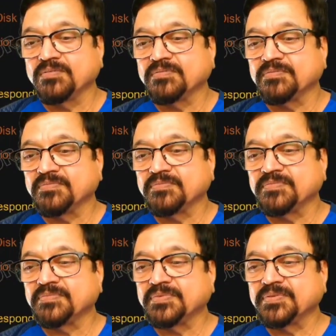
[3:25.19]

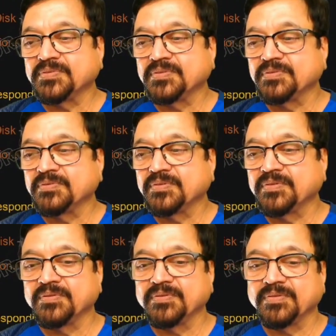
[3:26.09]
Because the
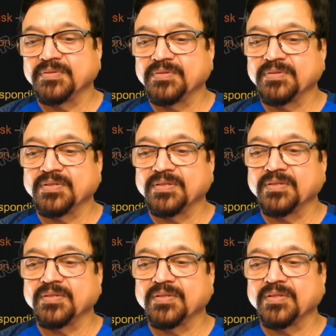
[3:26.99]
anode is moving.